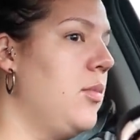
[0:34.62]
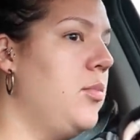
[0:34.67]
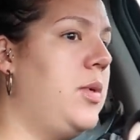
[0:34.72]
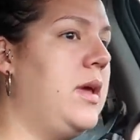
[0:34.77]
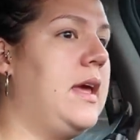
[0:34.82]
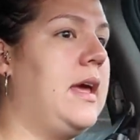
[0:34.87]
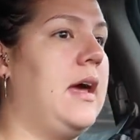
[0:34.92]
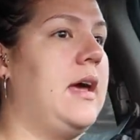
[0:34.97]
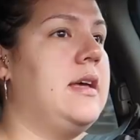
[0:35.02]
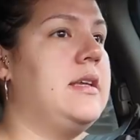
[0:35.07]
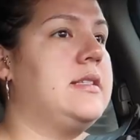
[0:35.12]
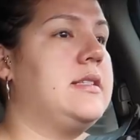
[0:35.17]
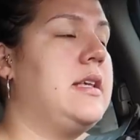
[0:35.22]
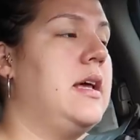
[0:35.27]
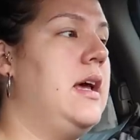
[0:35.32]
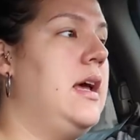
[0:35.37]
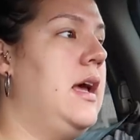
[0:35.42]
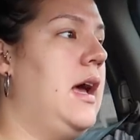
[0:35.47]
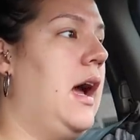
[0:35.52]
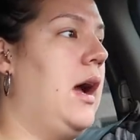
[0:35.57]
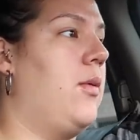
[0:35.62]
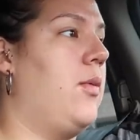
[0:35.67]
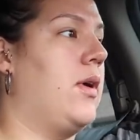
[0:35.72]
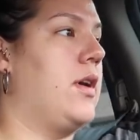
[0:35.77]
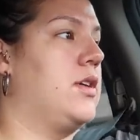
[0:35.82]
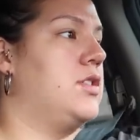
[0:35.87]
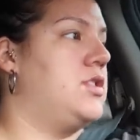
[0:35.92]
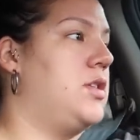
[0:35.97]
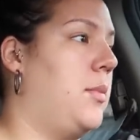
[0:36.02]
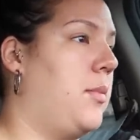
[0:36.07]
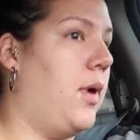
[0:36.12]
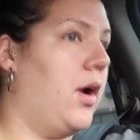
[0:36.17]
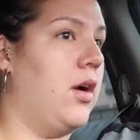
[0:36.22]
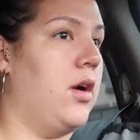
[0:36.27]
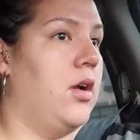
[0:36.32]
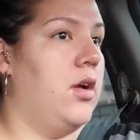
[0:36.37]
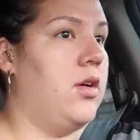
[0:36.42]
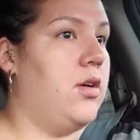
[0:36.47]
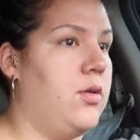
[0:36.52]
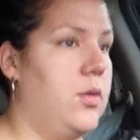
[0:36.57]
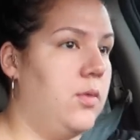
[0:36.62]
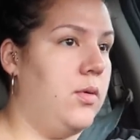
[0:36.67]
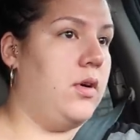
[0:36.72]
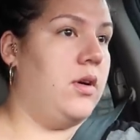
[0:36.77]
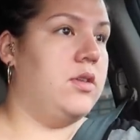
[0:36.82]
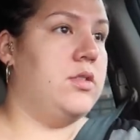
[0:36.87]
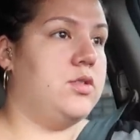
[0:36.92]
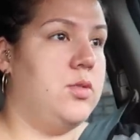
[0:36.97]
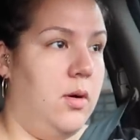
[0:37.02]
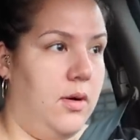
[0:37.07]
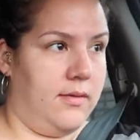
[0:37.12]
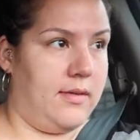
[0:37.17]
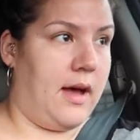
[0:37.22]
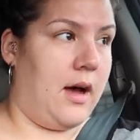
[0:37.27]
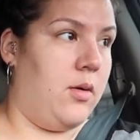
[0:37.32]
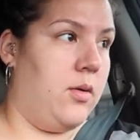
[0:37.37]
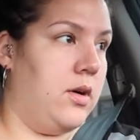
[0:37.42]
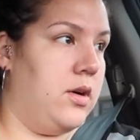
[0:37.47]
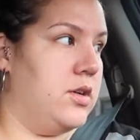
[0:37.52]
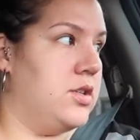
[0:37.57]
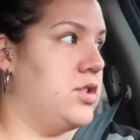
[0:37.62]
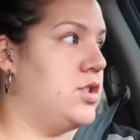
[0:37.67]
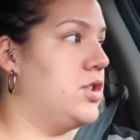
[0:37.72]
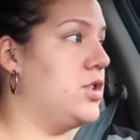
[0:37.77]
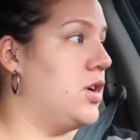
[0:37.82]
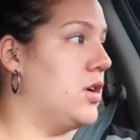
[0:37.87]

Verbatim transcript: because I work tomorrow 12 hours.